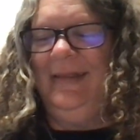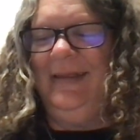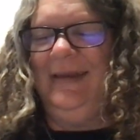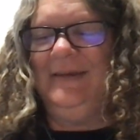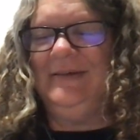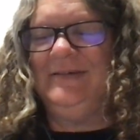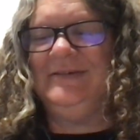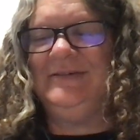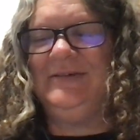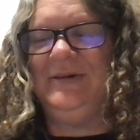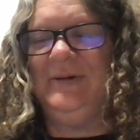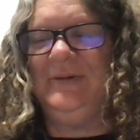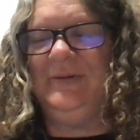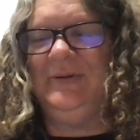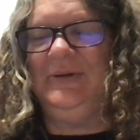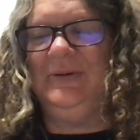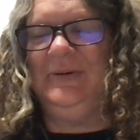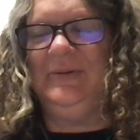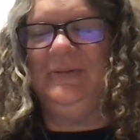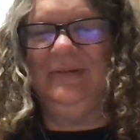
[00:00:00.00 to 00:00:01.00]
That is so
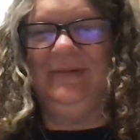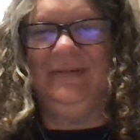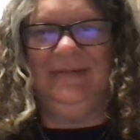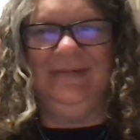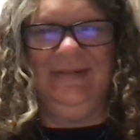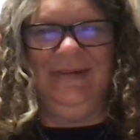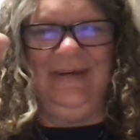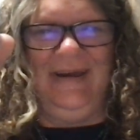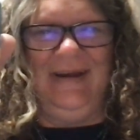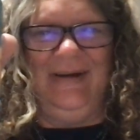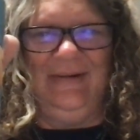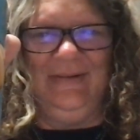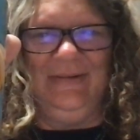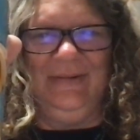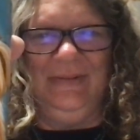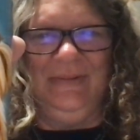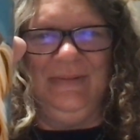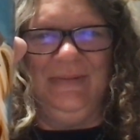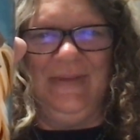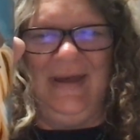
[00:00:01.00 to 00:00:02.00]
cute. Look how
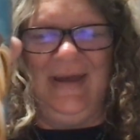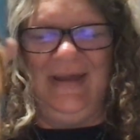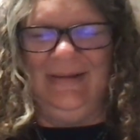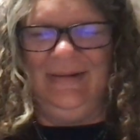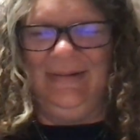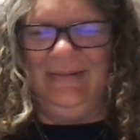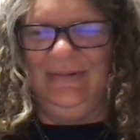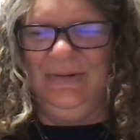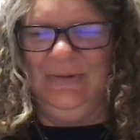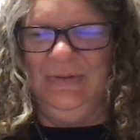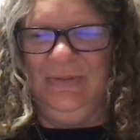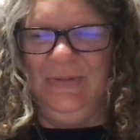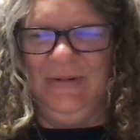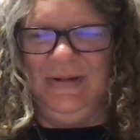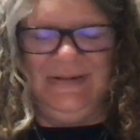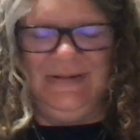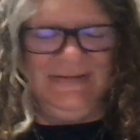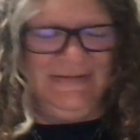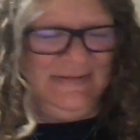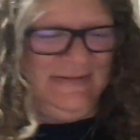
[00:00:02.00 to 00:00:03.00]
cool that little coo
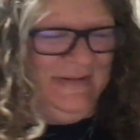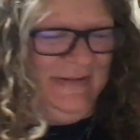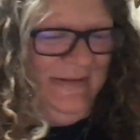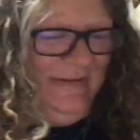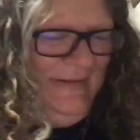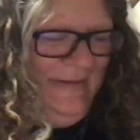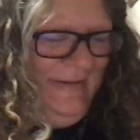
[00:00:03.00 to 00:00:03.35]
is.